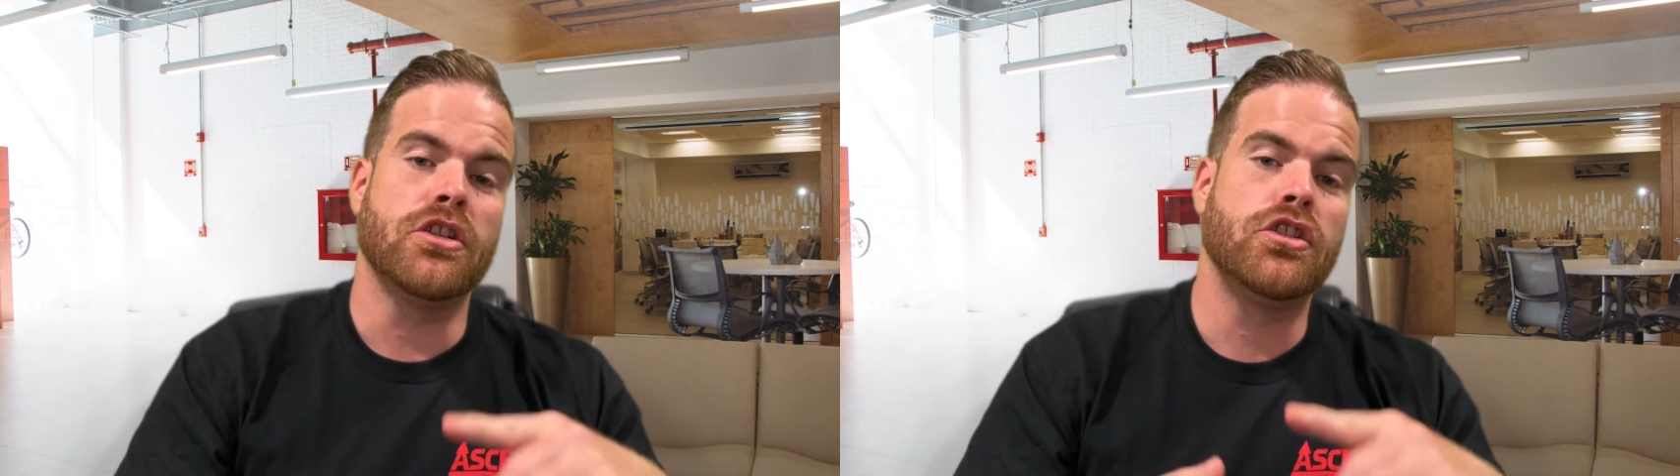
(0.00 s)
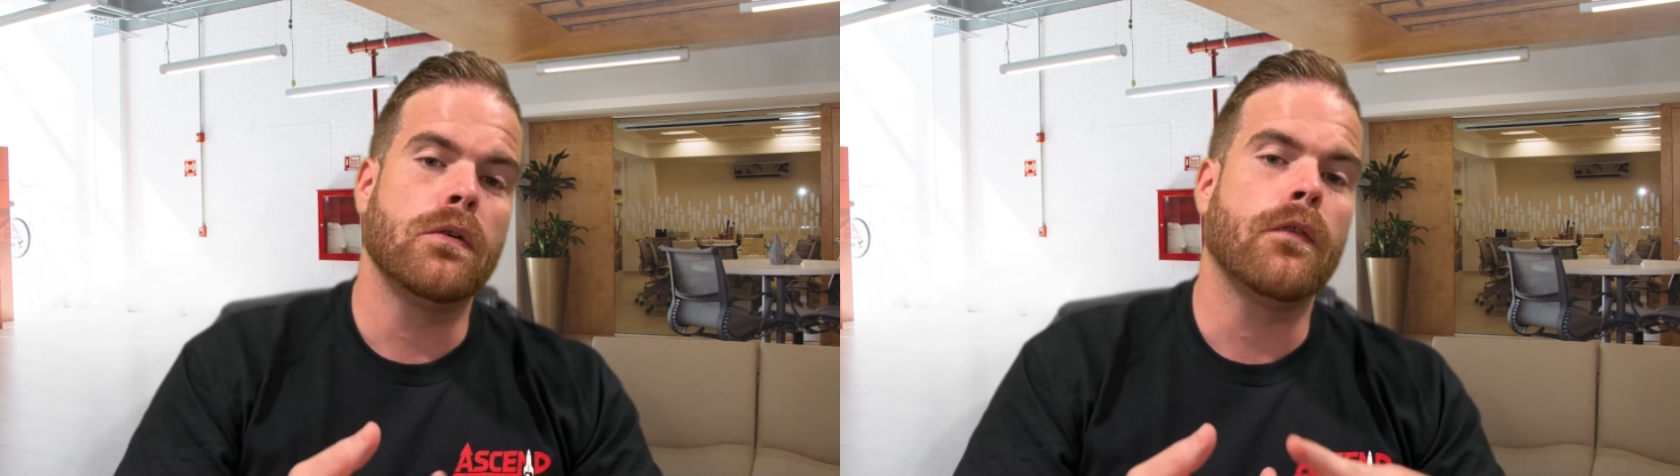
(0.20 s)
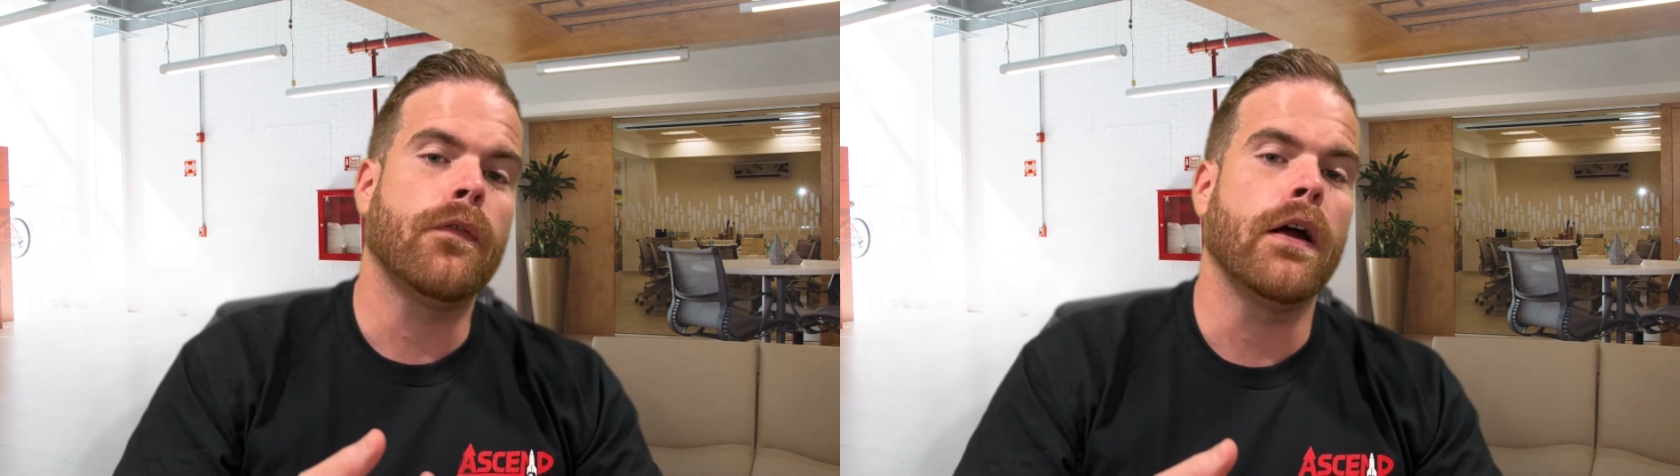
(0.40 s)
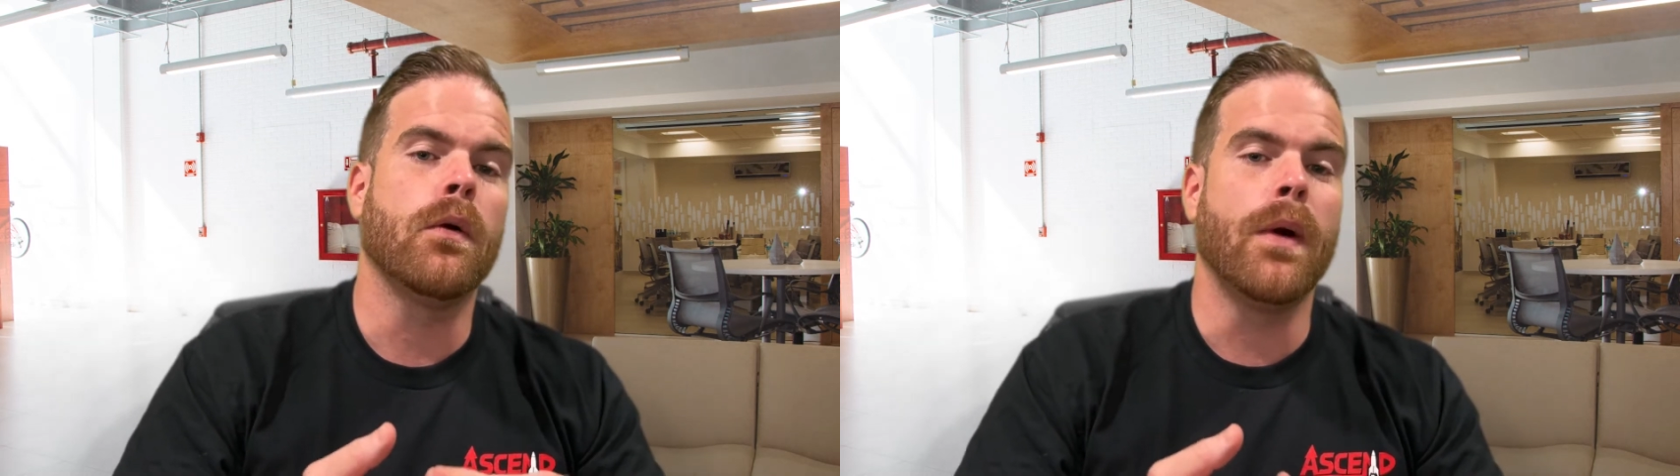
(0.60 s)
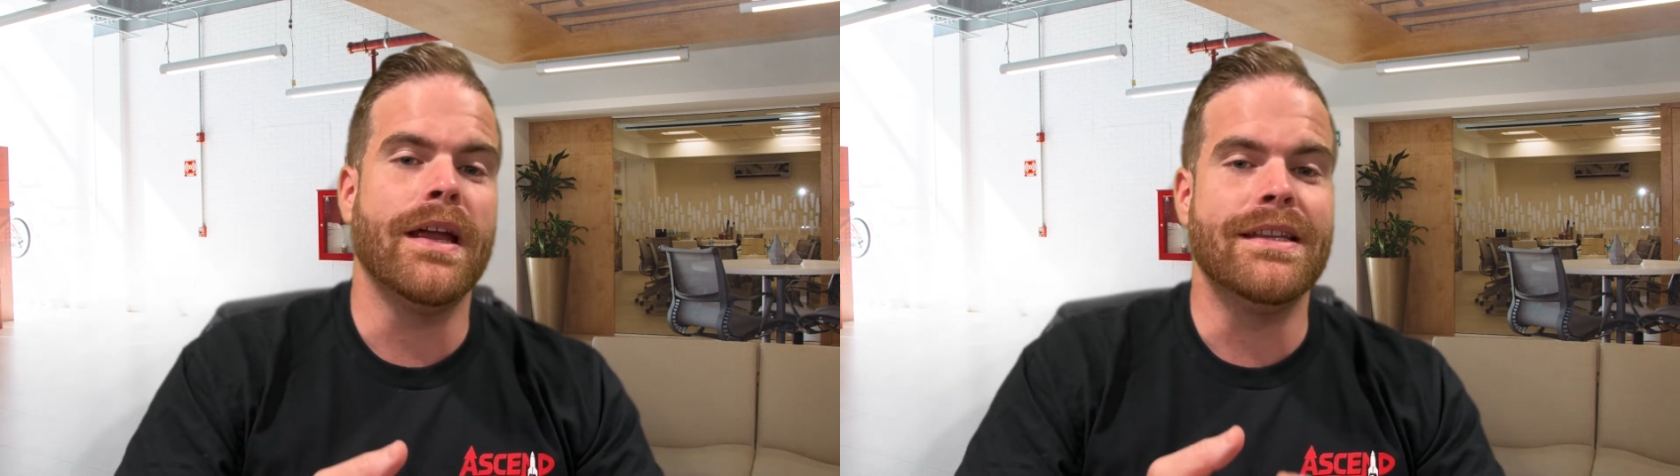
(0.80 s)

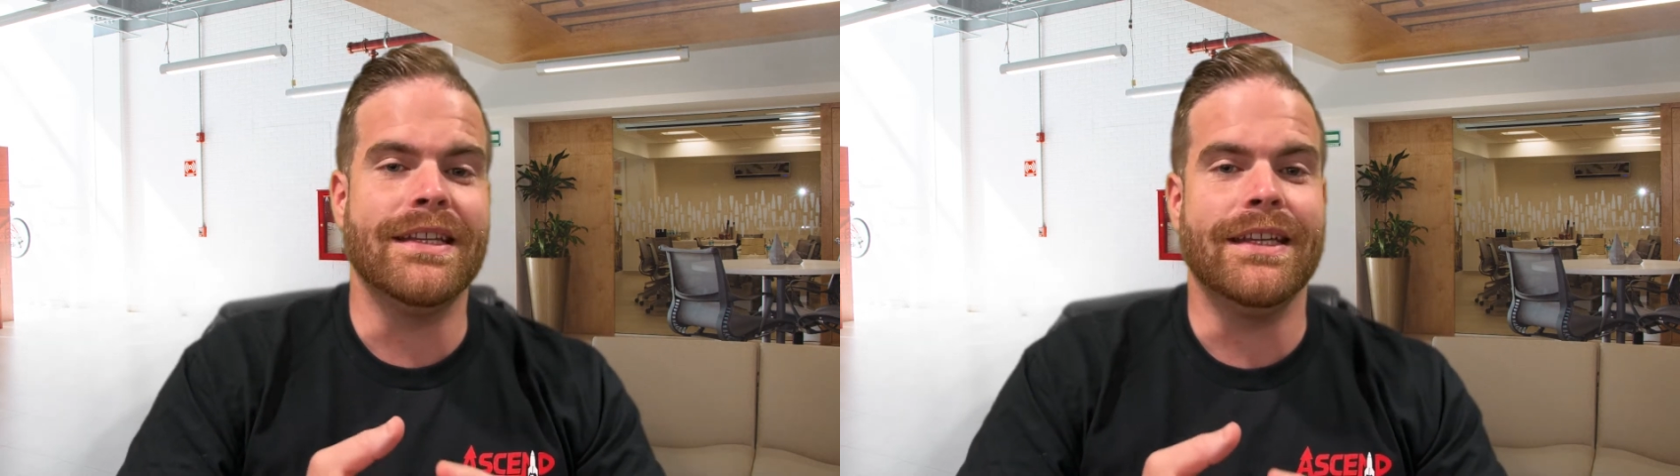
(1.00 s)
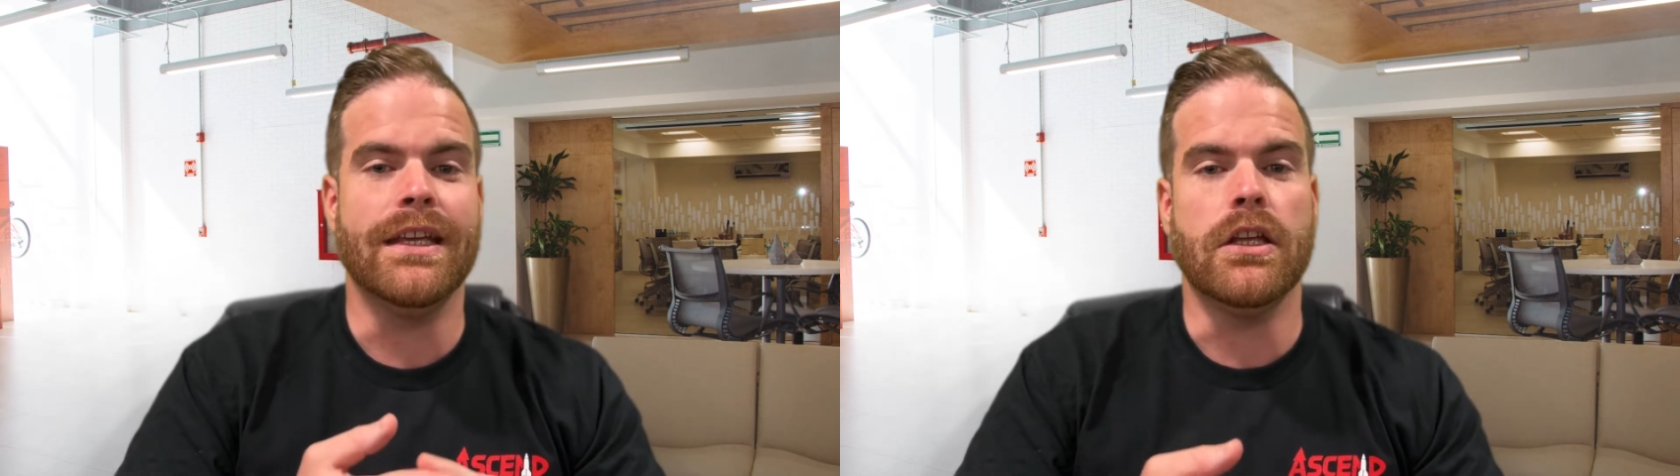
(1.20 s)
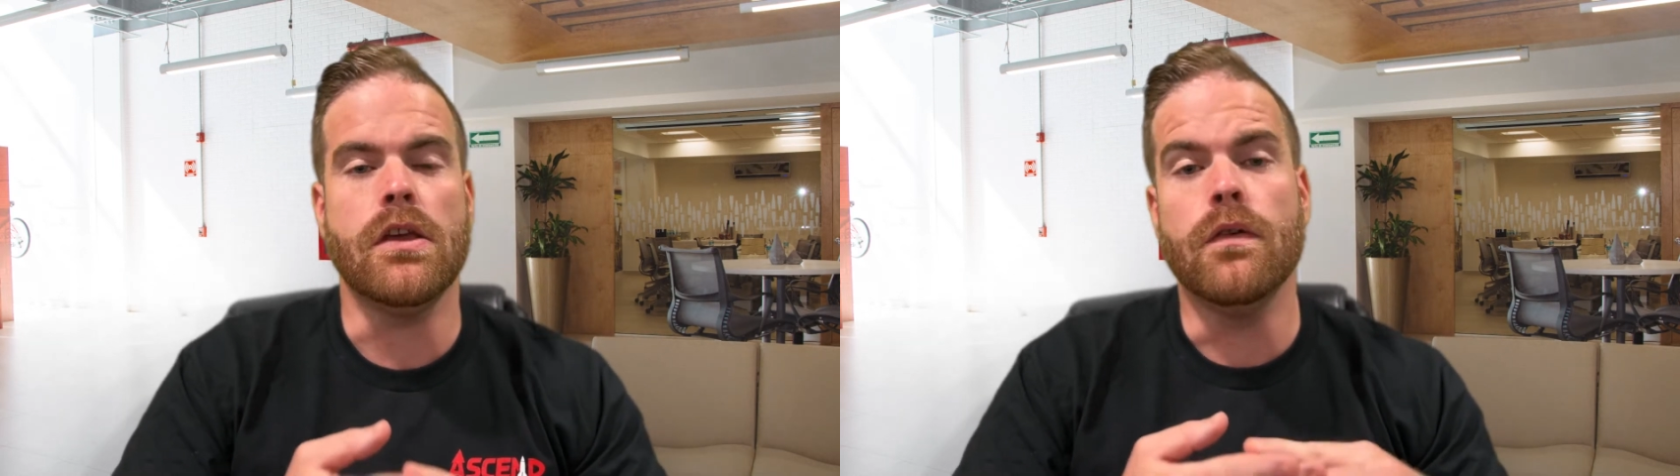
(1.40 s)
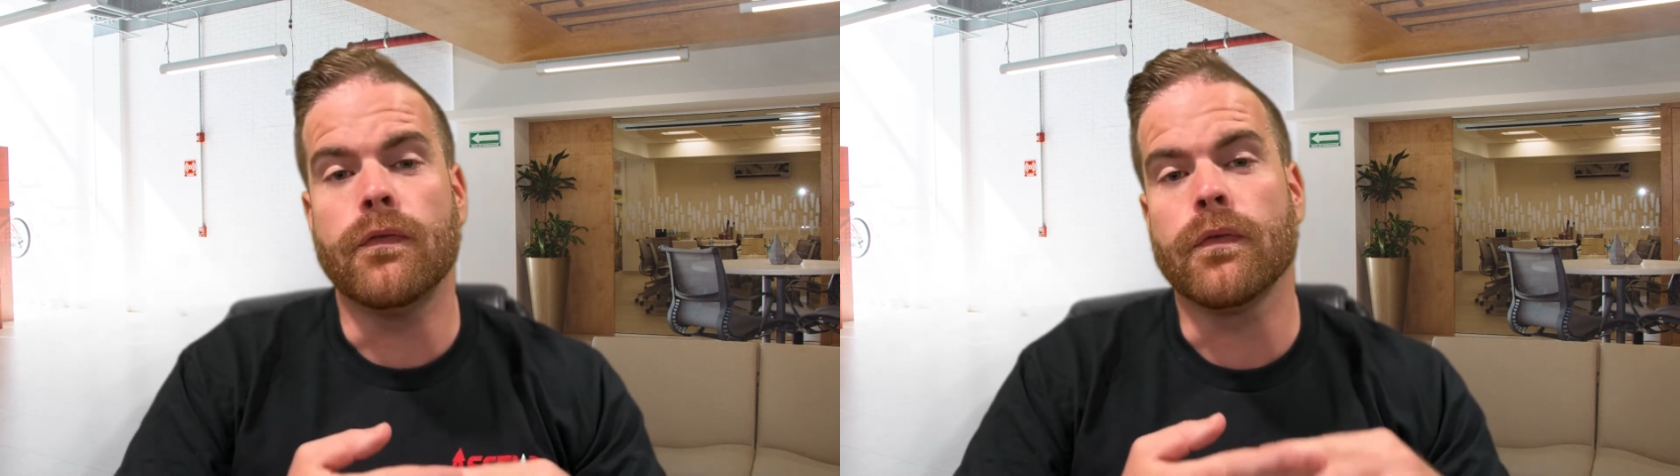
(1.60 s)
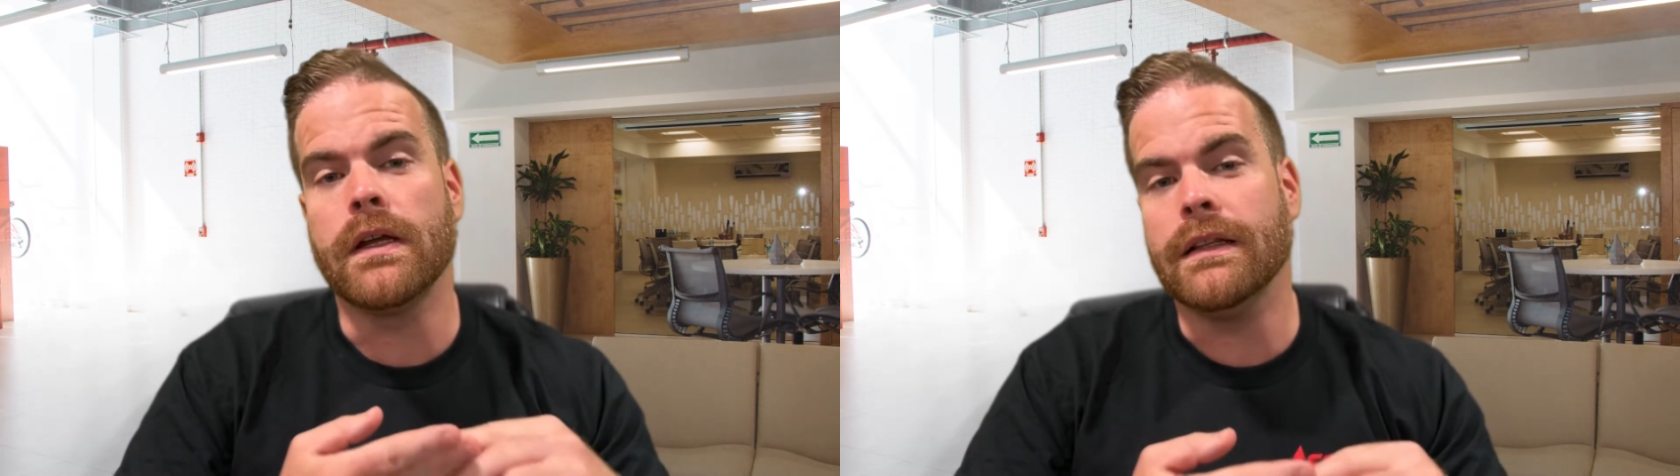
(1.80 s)
surefire way to get you
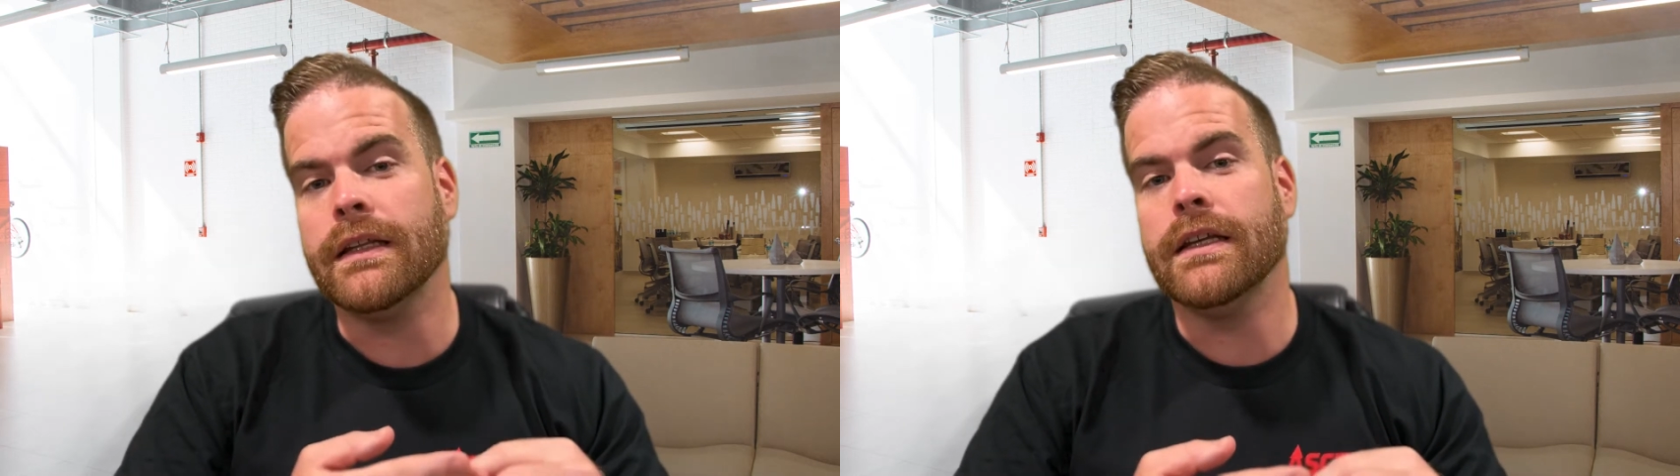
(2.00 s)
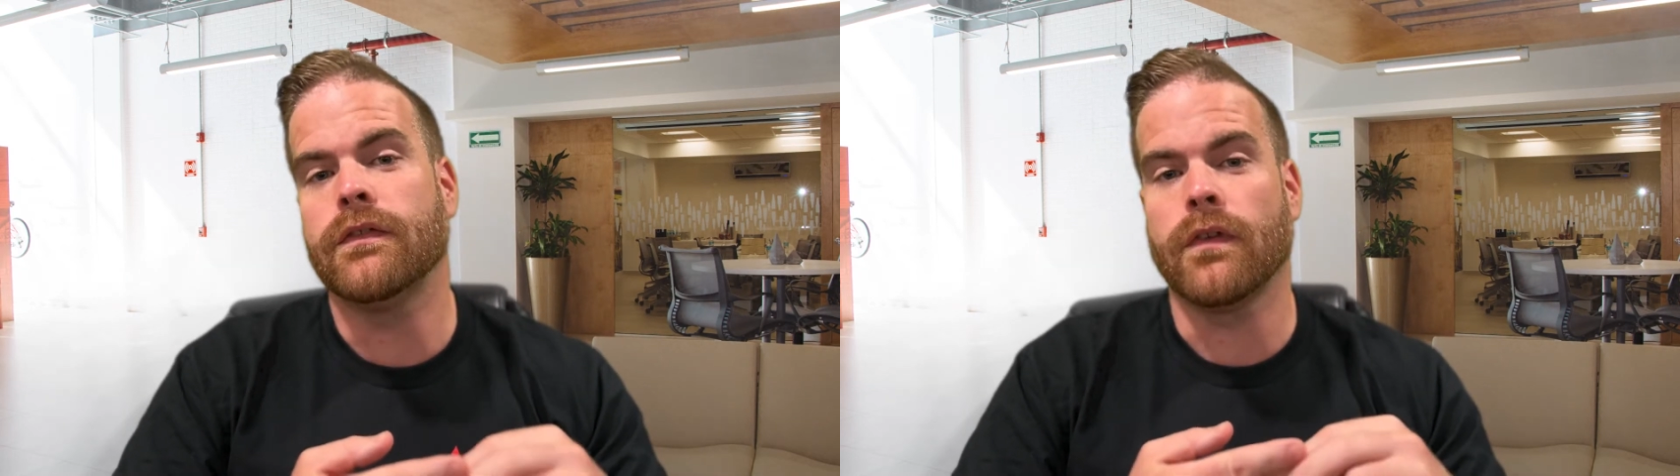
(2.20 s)
free leads